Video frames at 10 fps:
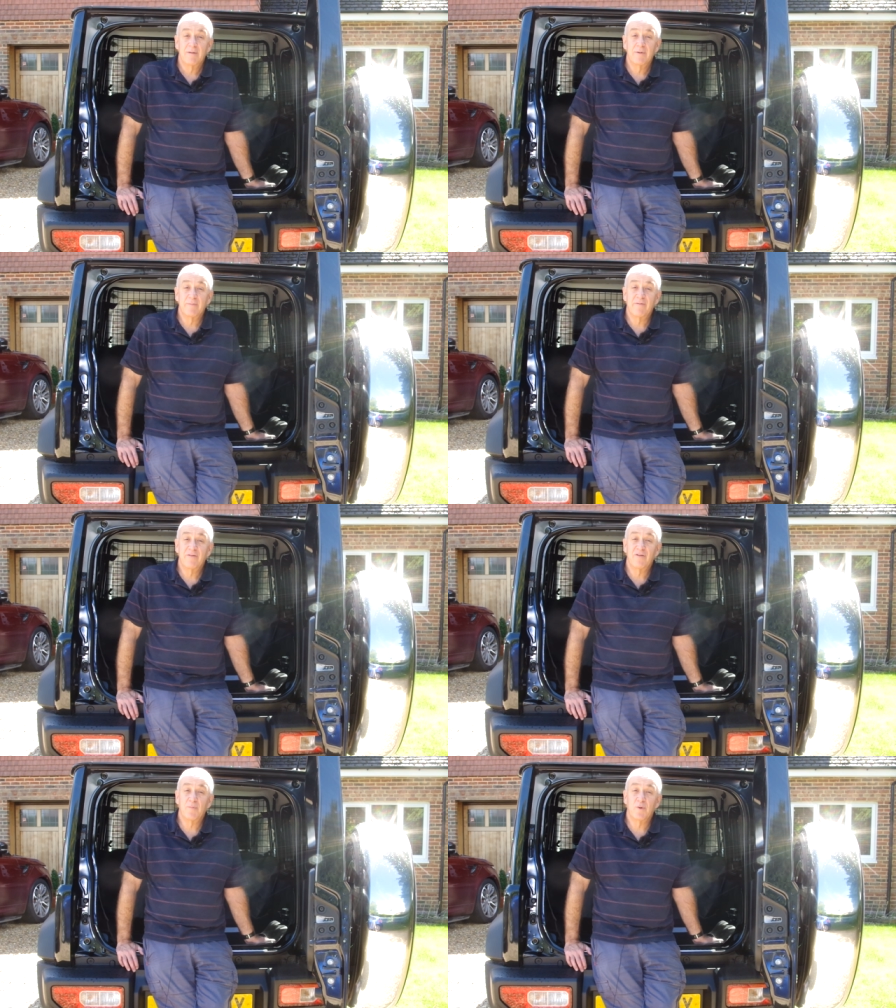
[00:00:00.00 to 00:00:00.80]
When we
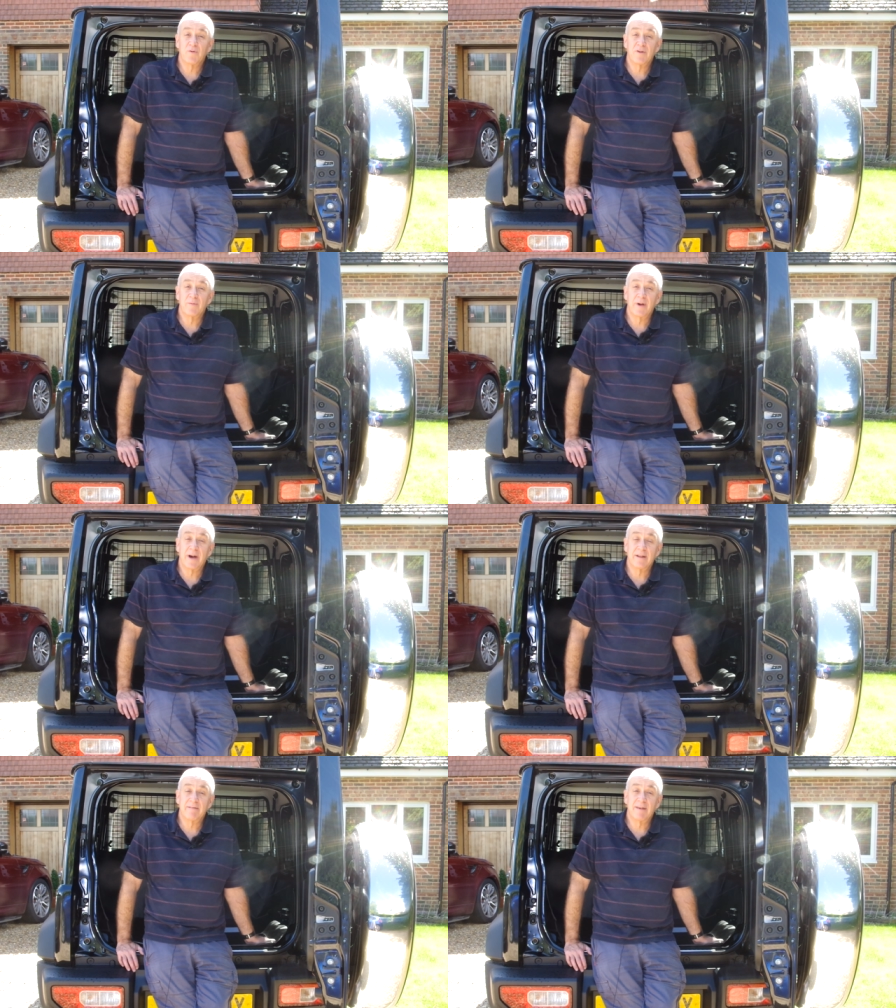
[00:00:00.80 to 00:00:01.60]
first bought it we
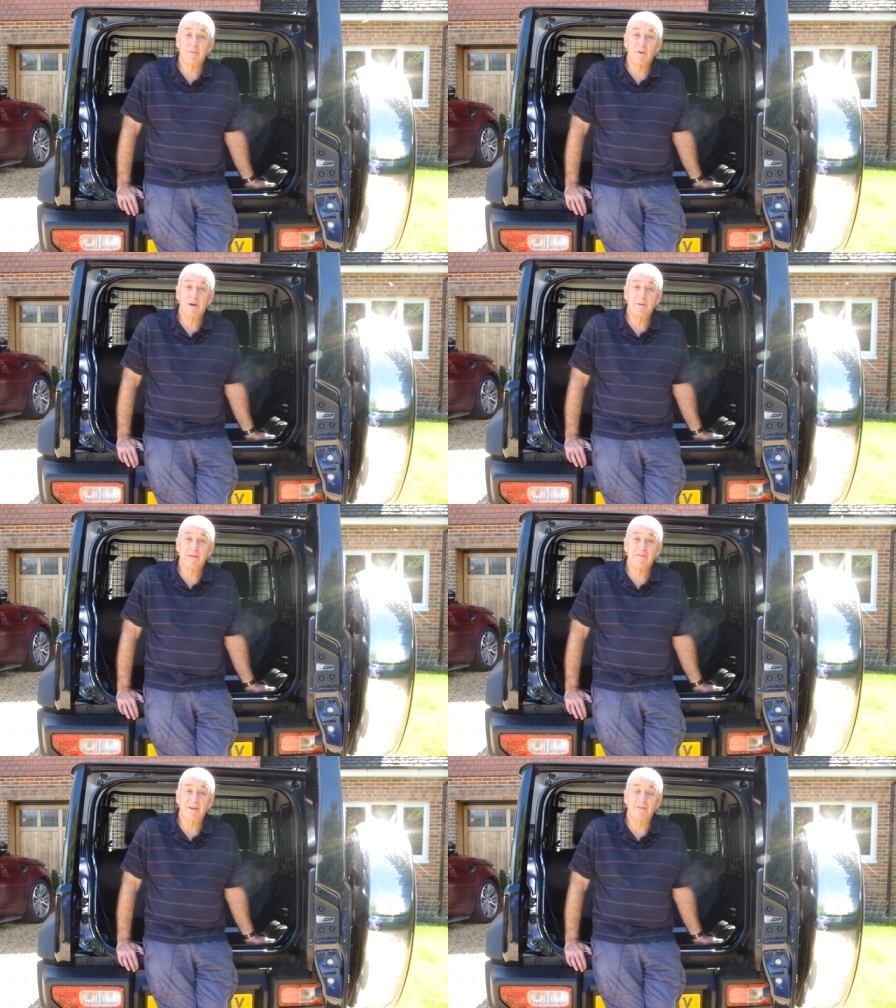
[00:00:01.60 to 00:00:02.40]
had a
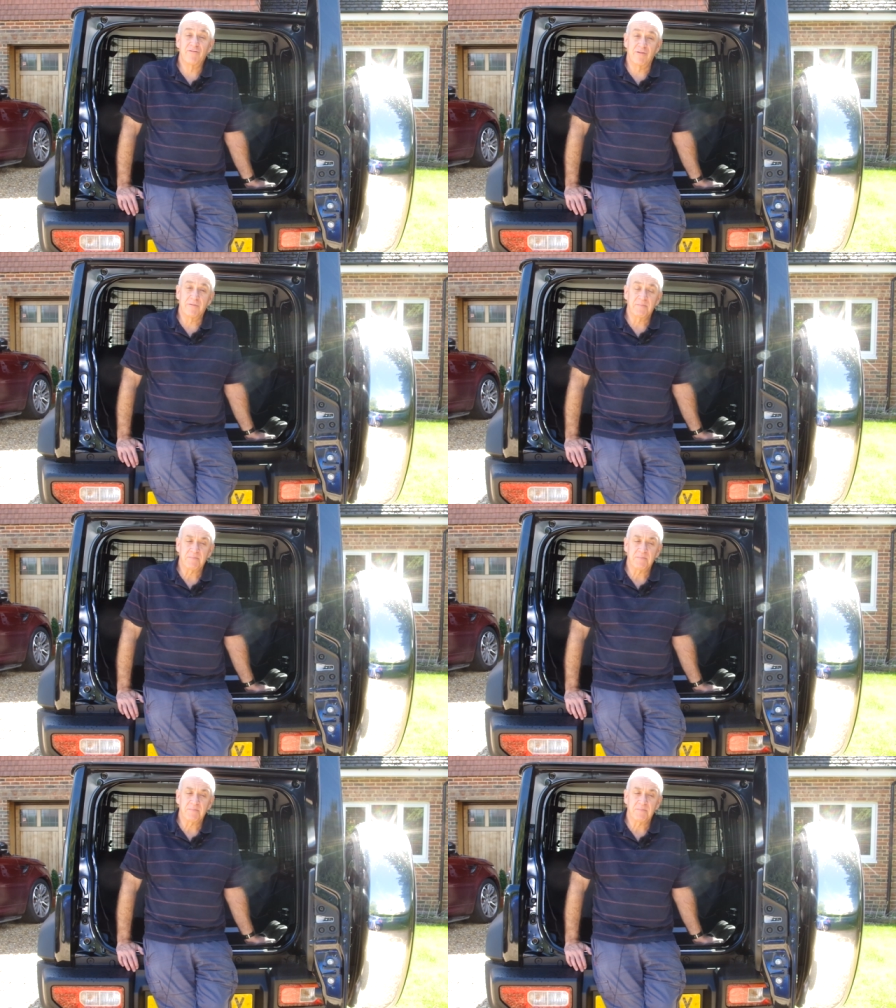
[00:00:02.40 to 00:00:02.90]
TPMS issue.